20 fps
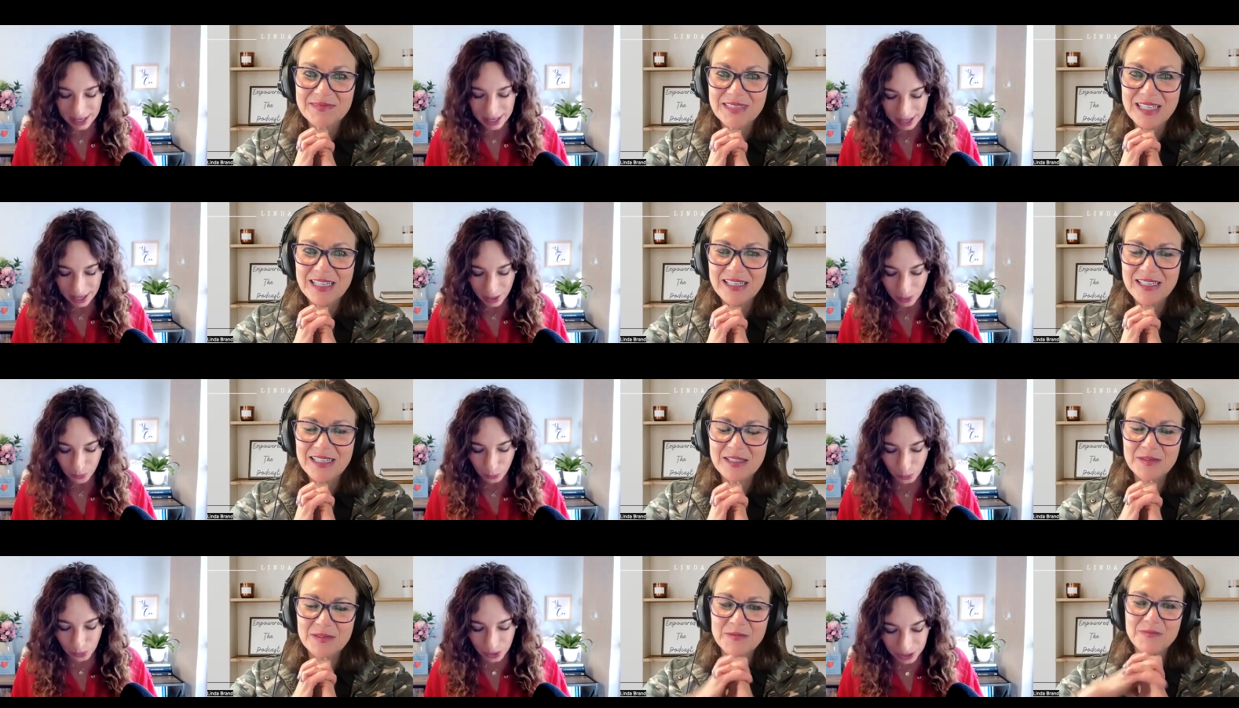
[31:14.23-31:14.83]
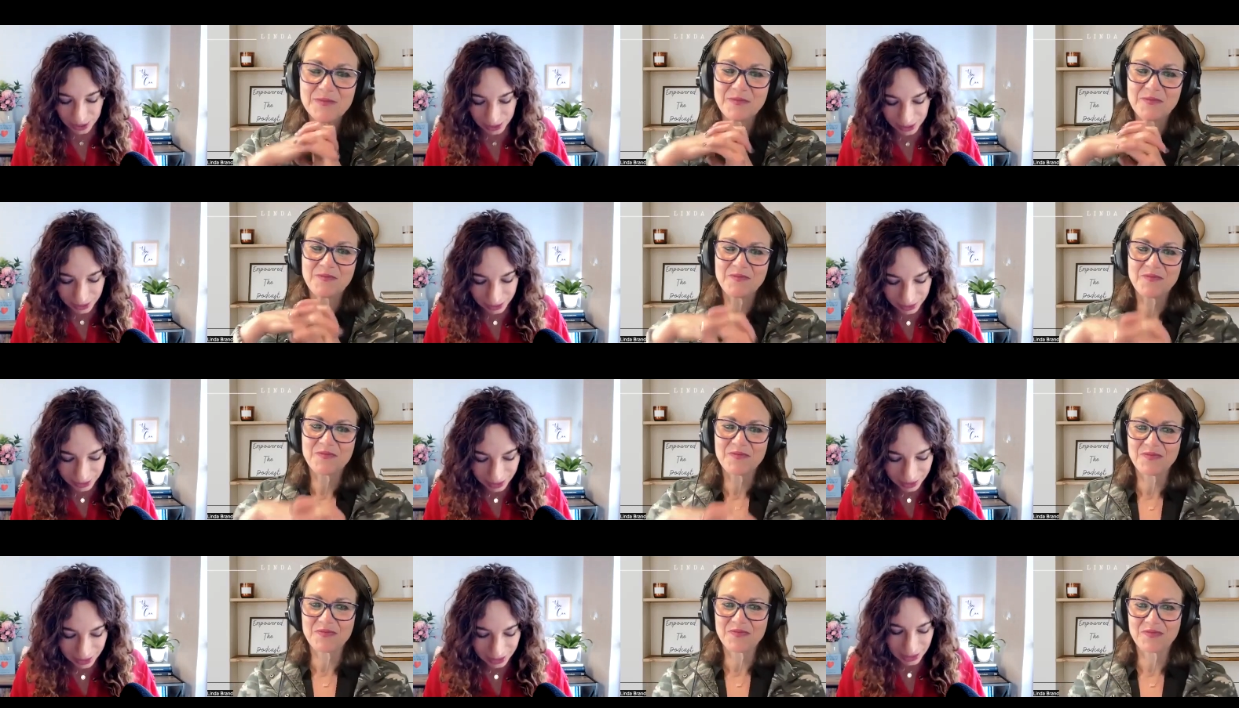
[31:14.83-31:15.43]
Speaker 1: Yeah.
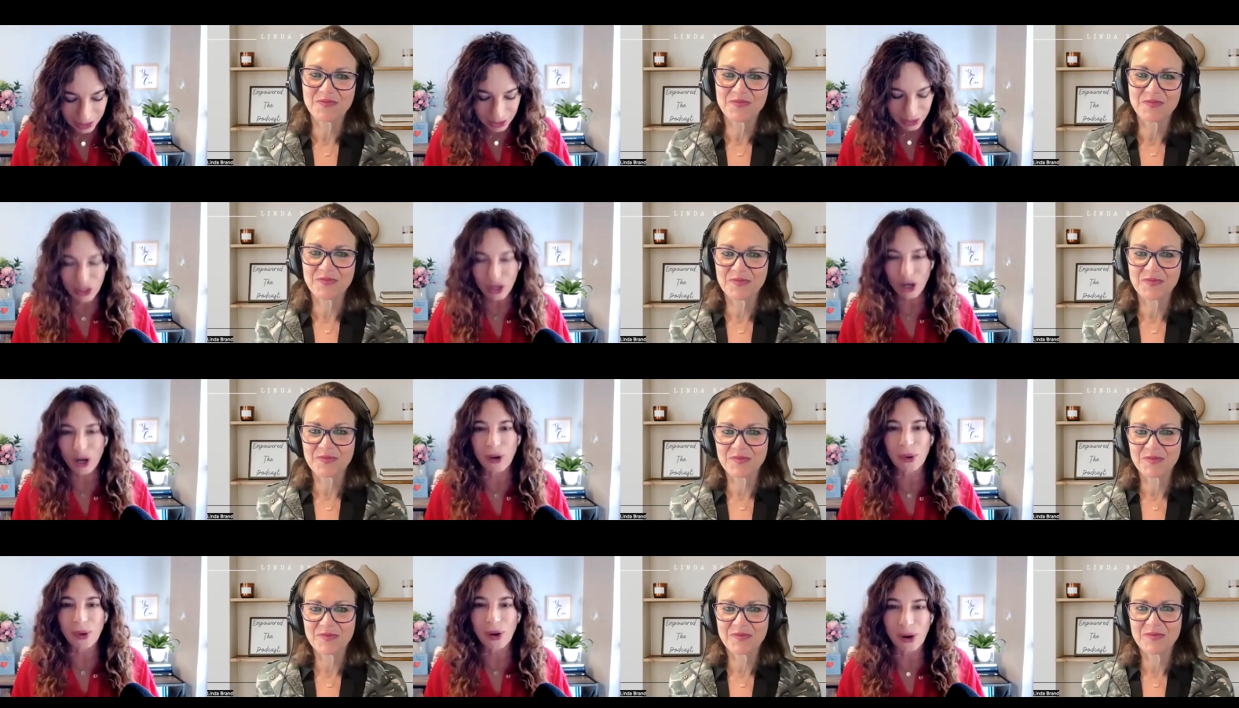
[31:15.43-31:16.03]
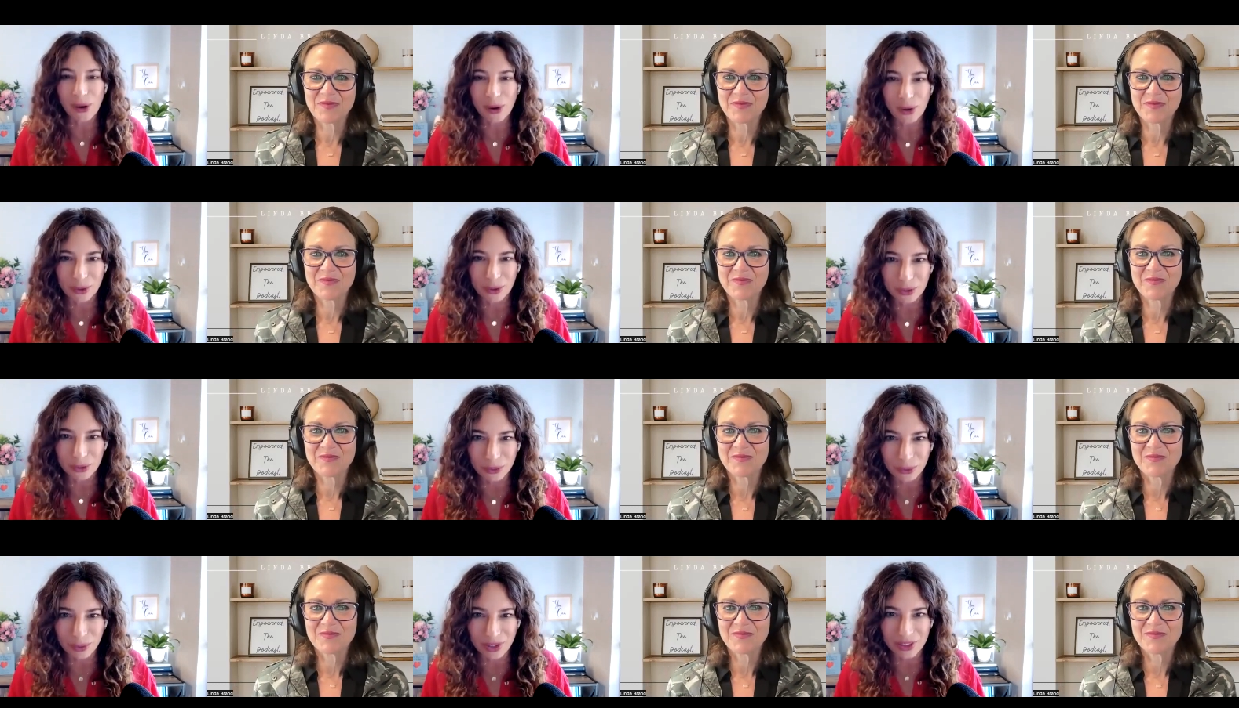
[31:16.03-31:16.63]
We
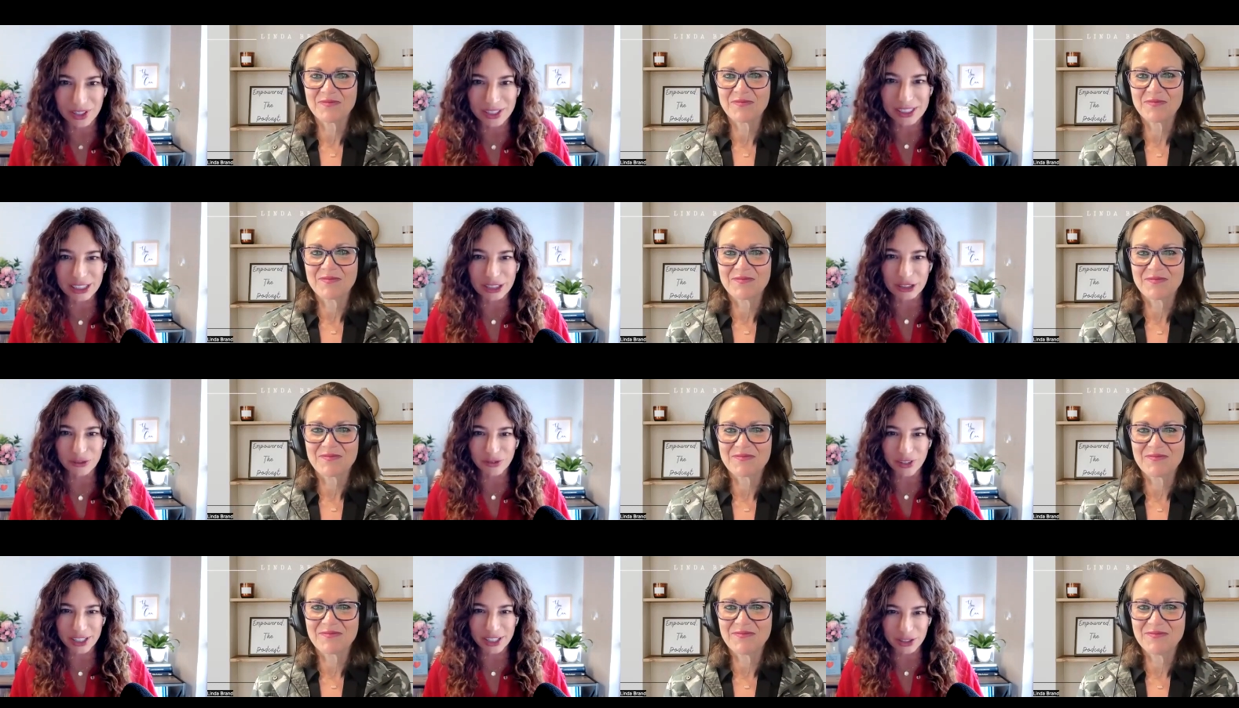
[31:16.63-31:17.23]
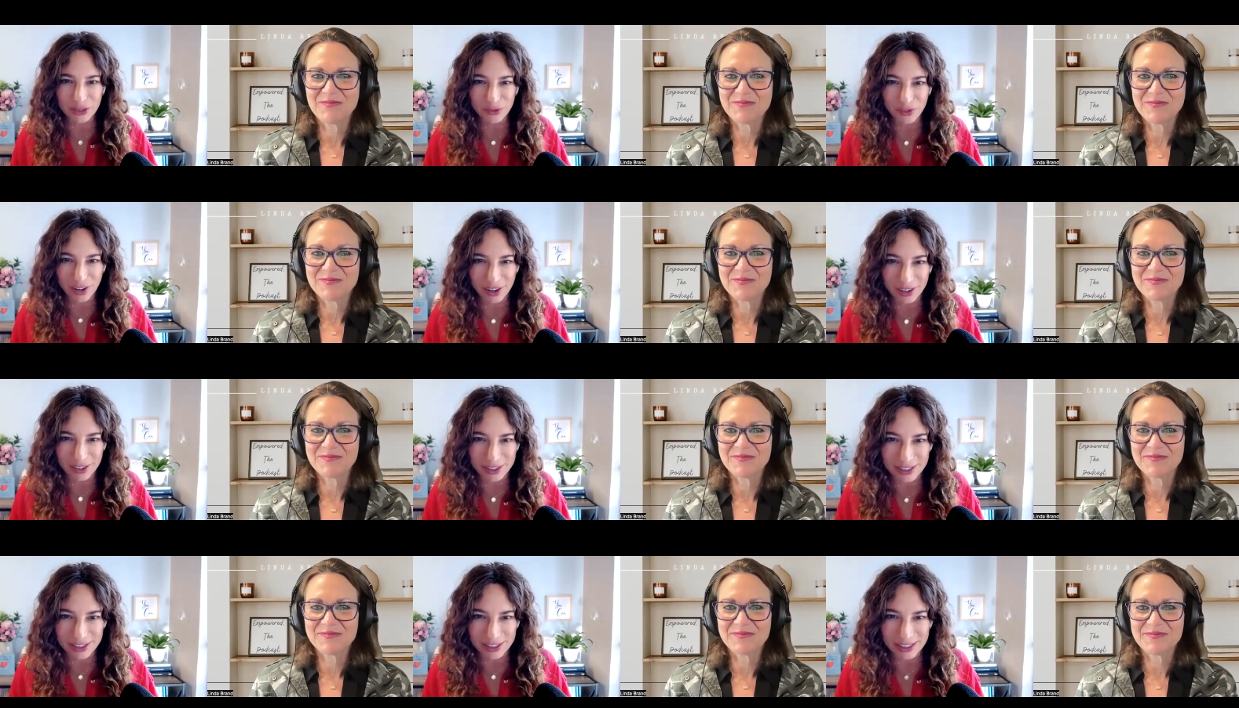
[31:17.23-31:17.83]
co-own with a dear friend of
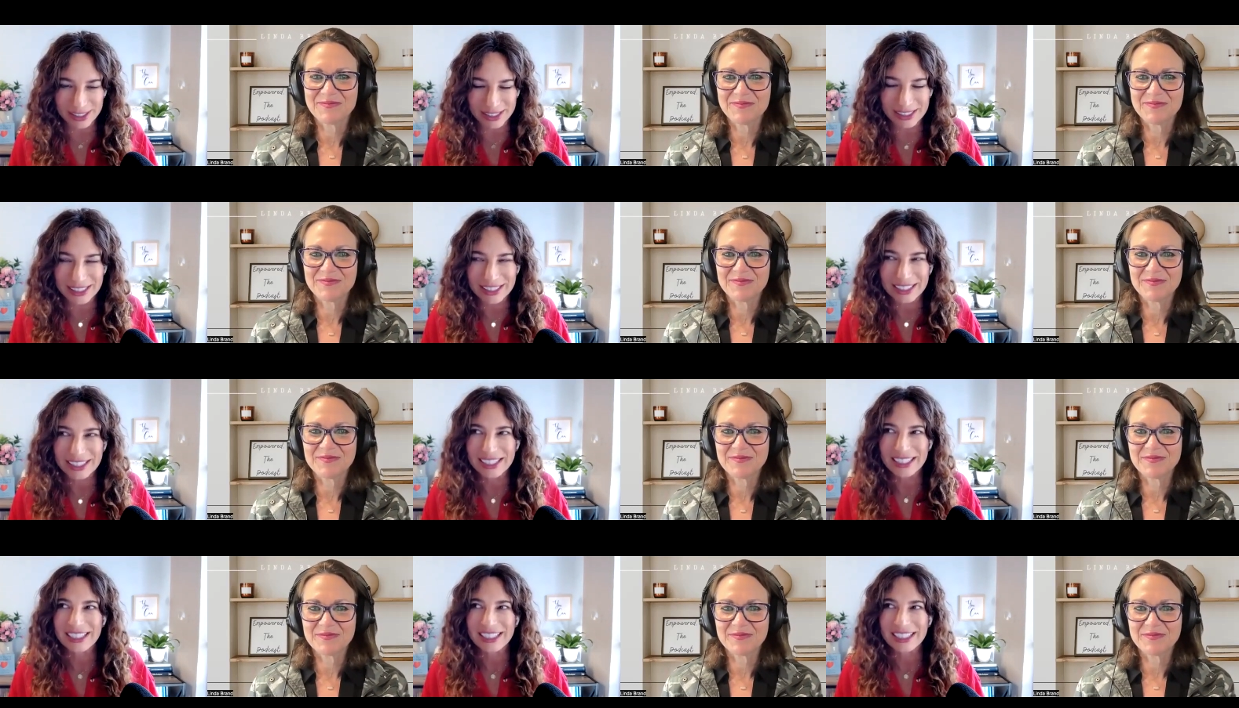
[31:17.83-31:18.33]
ours,